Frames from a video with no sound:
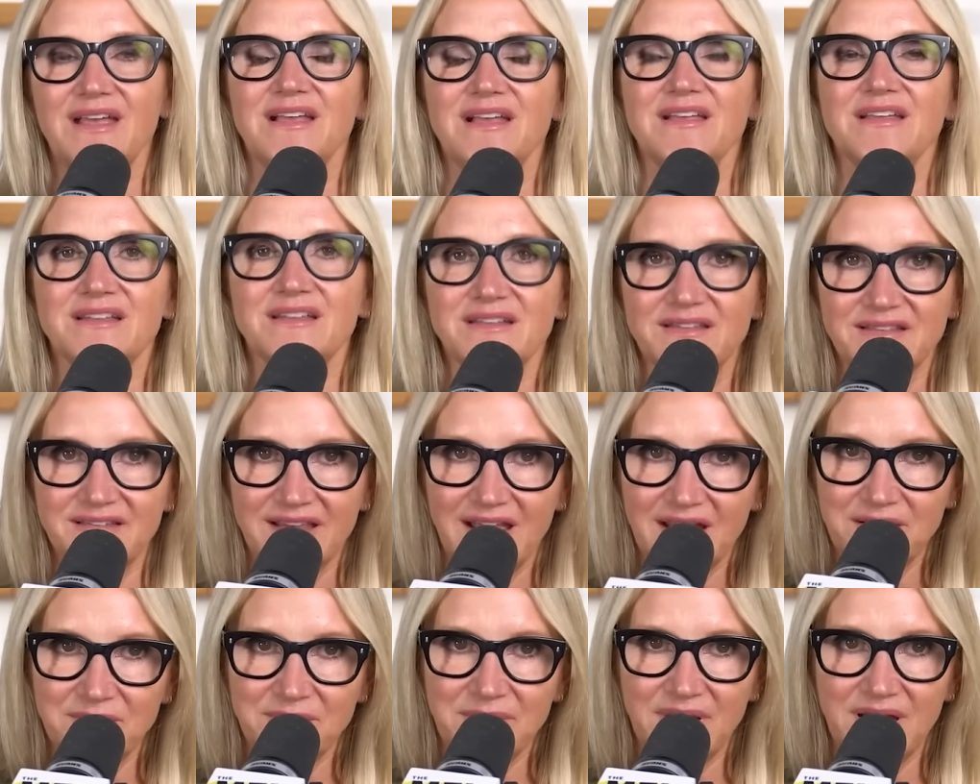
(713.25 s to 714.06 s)
and
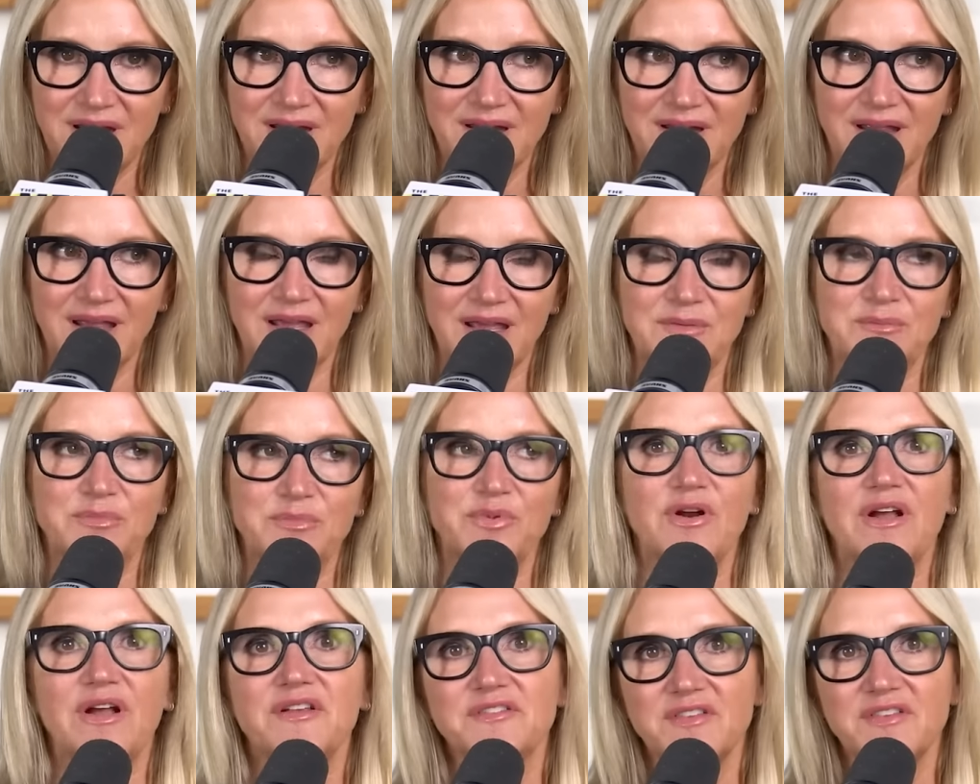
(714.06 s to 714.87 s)
contentment and
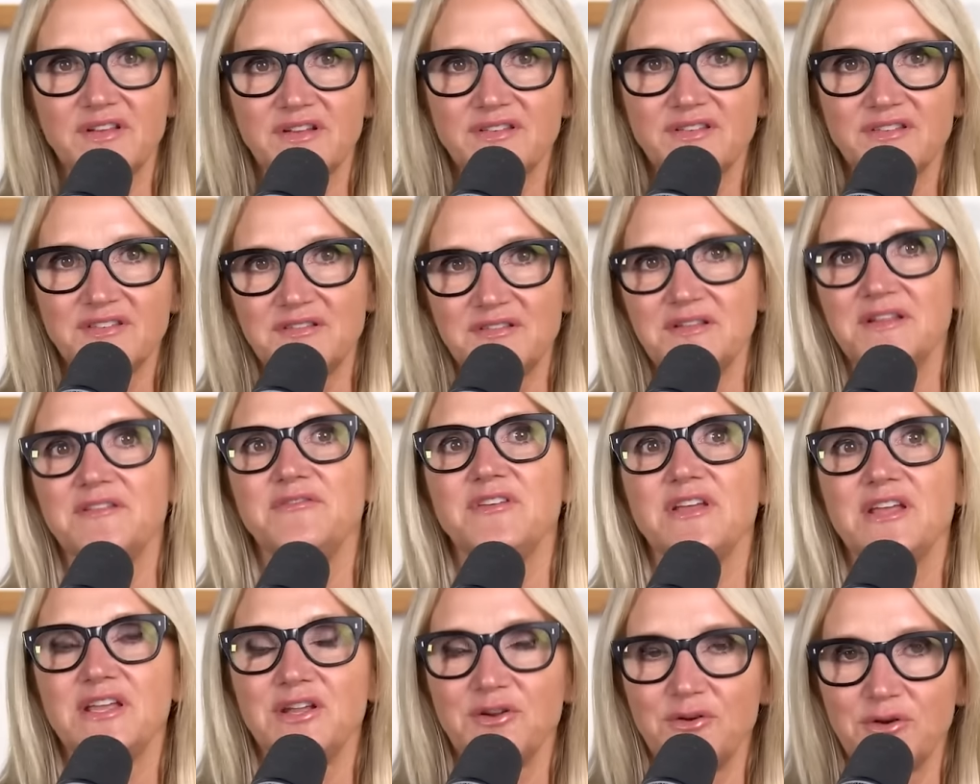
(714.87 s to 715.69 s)
presence
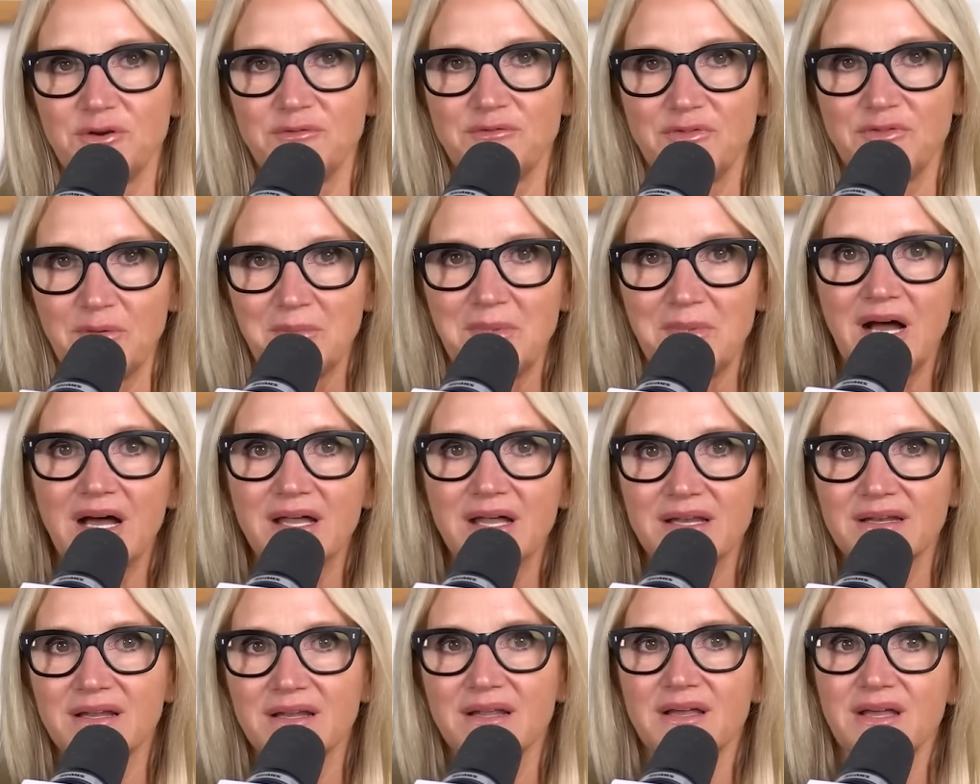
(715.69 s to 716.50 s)
living here in
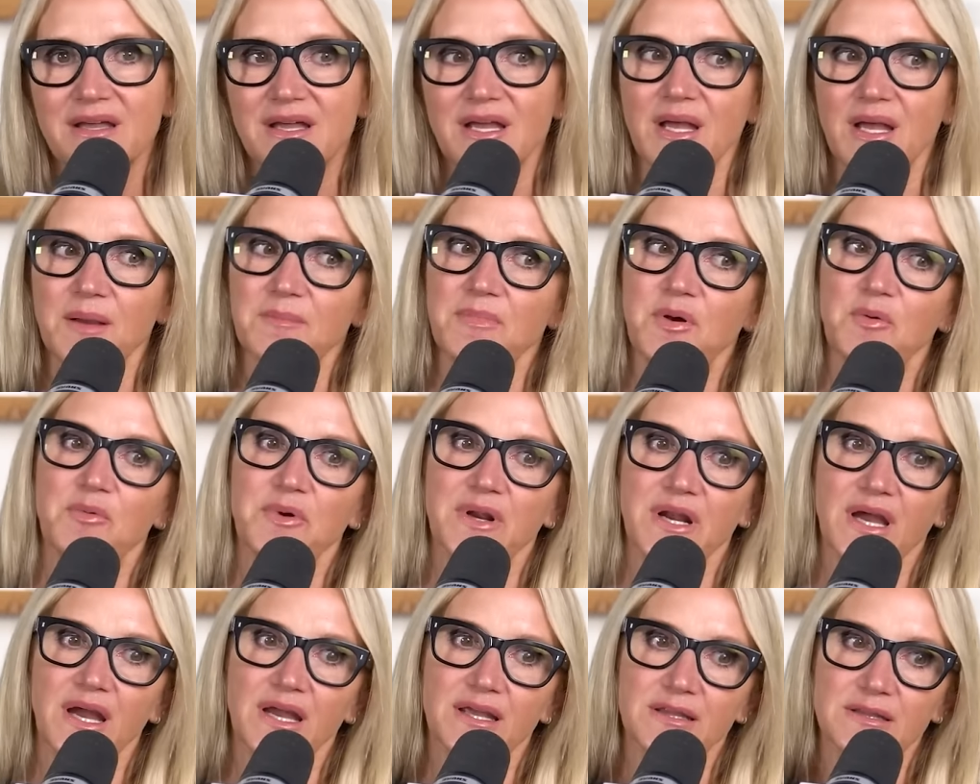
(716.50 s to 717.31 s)
Vermont. But
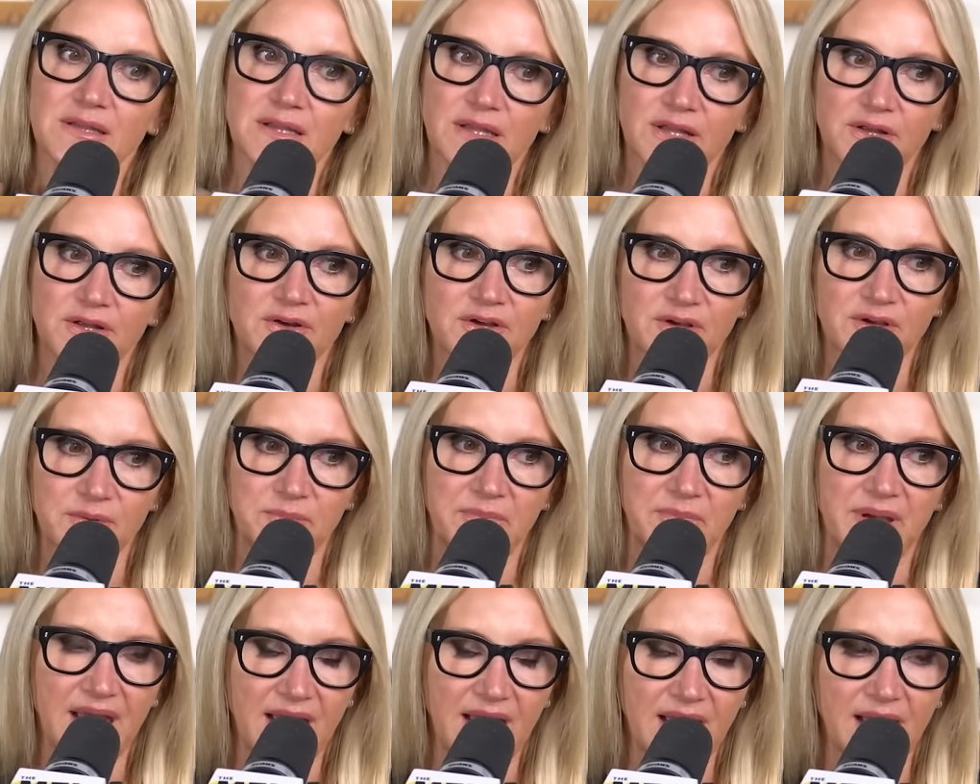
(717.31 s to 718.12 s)
when I look
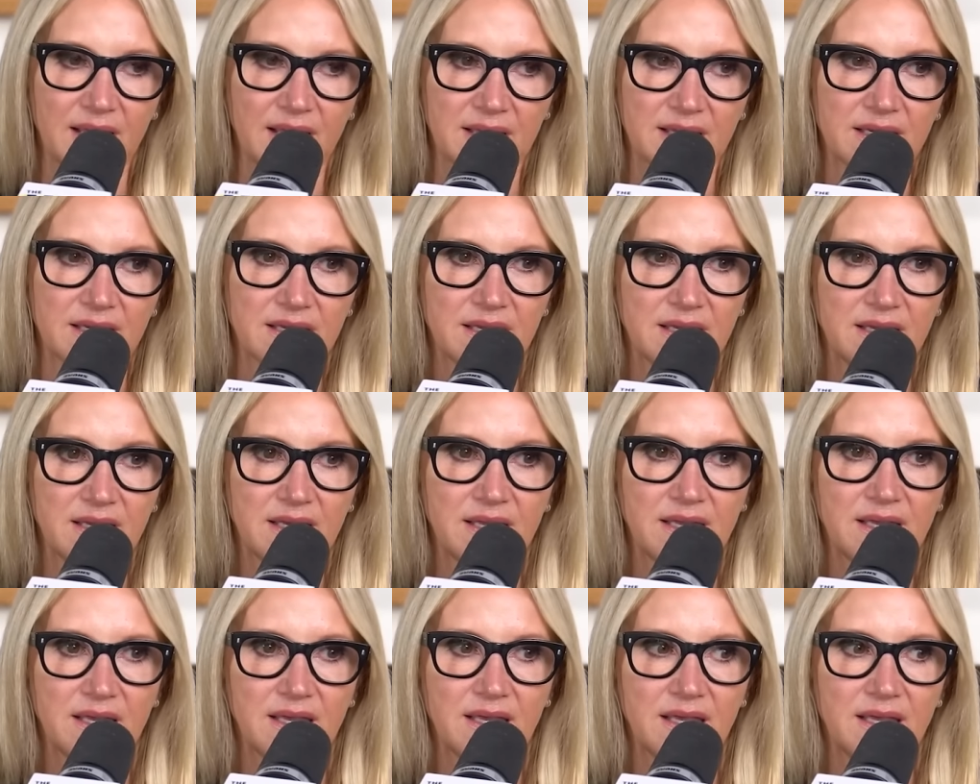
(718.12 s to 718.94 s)
back
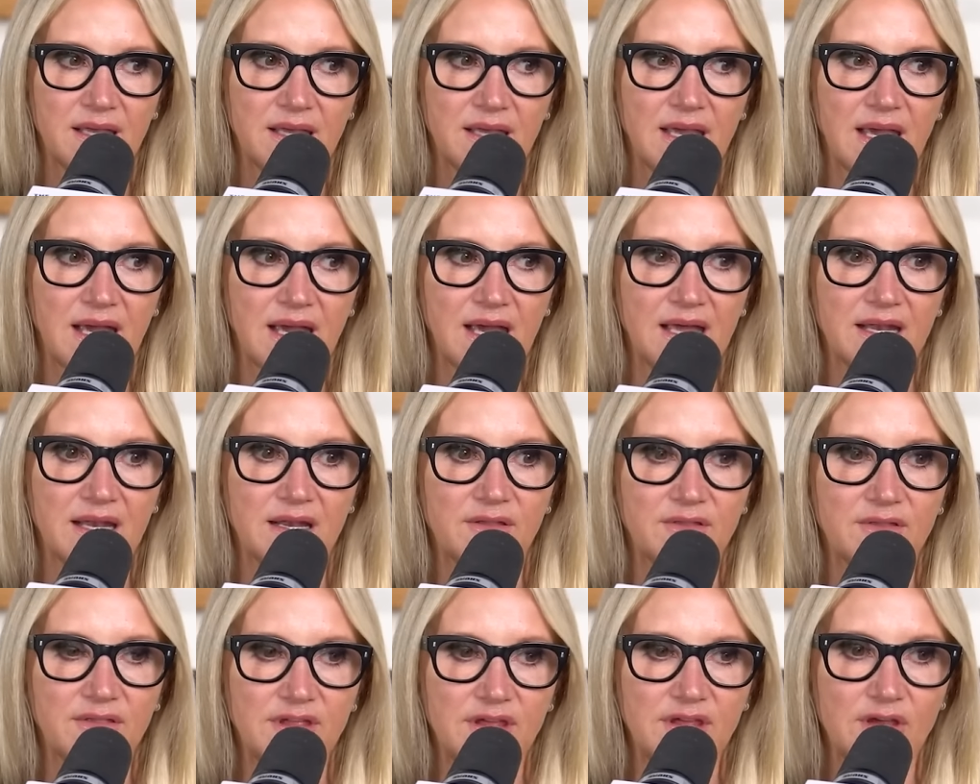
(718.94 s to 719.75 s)

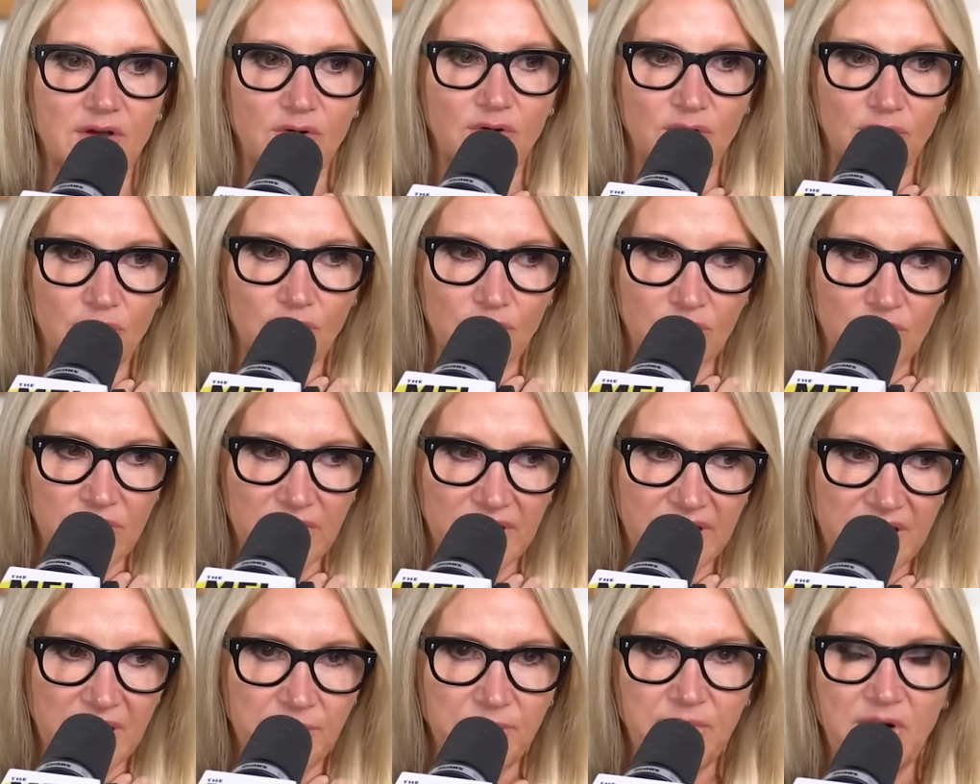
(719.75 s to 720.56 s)
at the
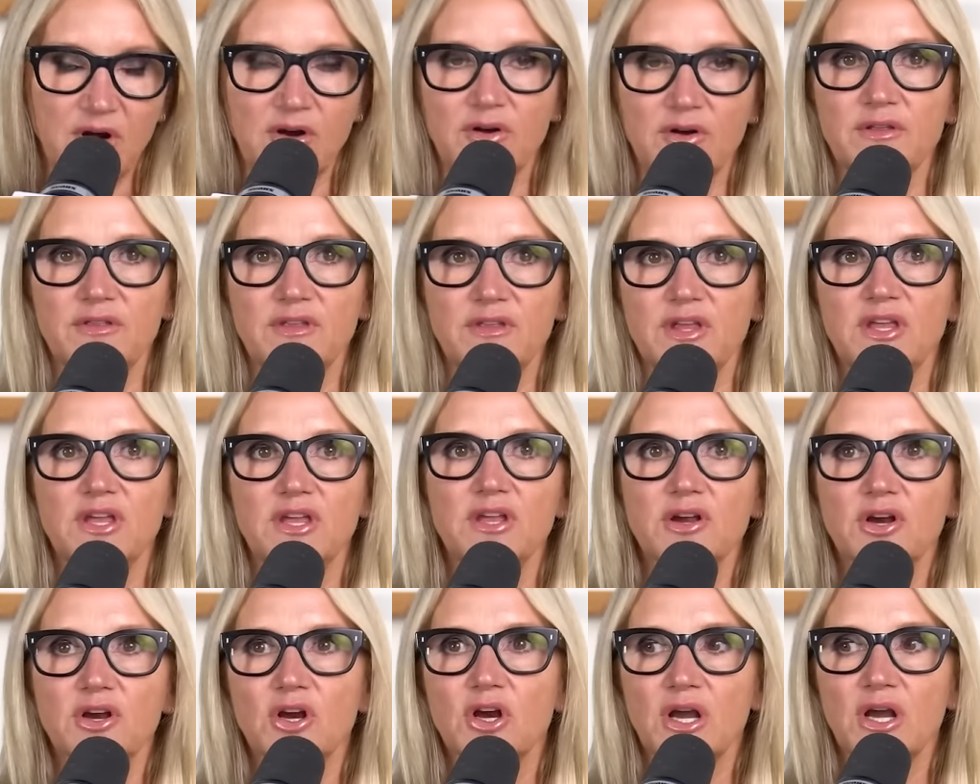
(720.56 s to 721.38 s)
early part of the
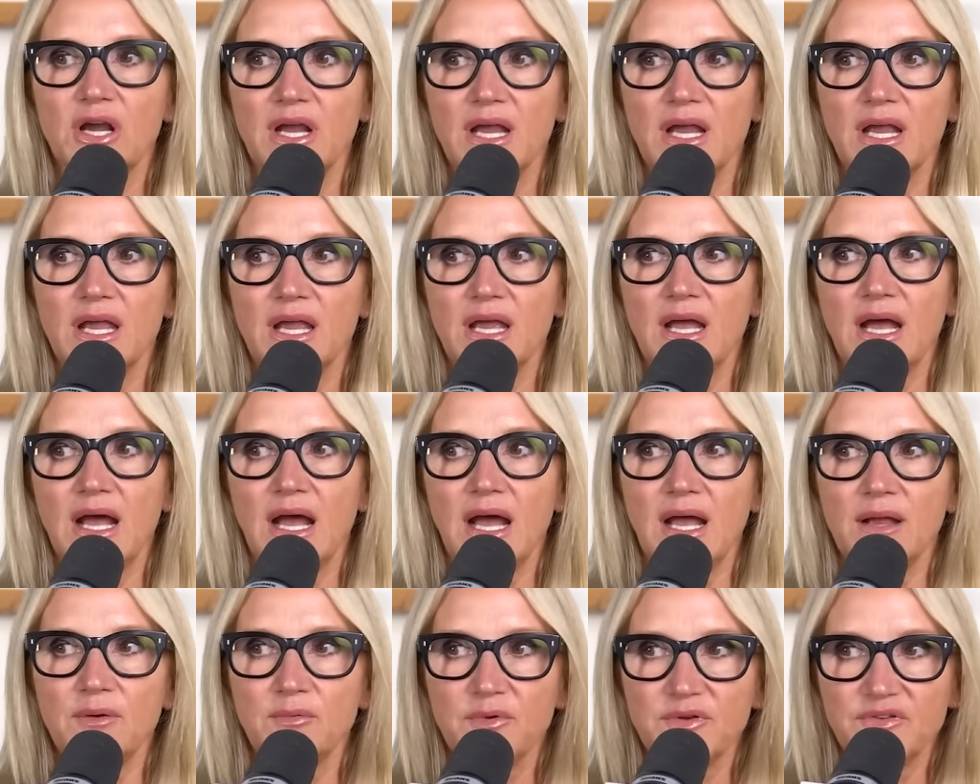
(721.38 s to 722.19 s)
year,
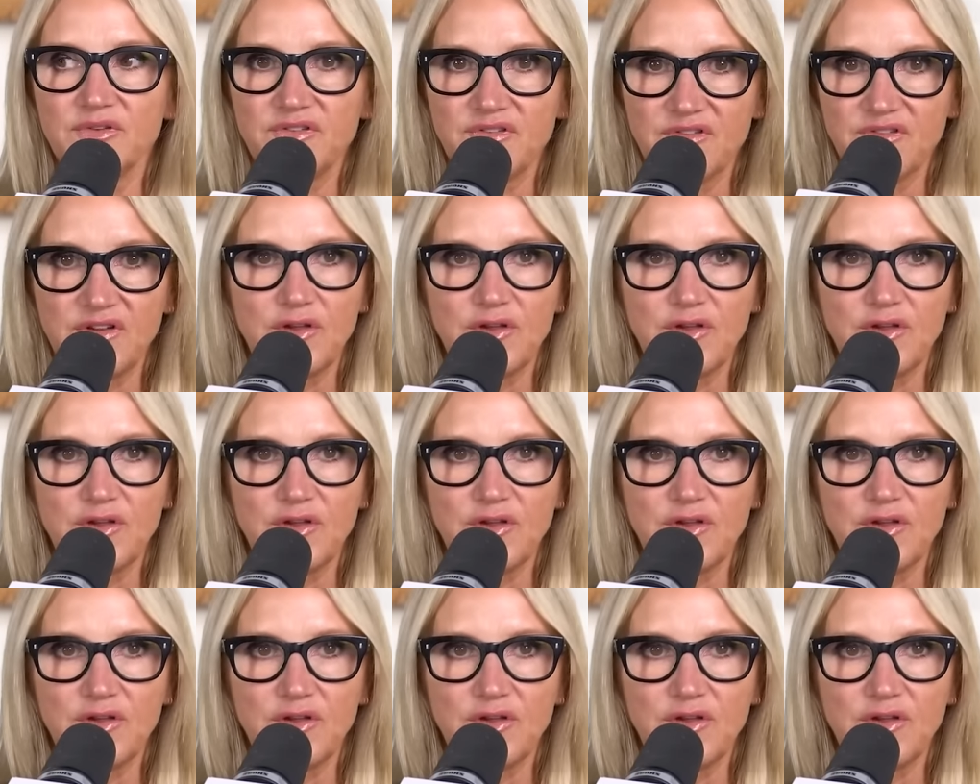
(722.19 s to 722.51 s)
I was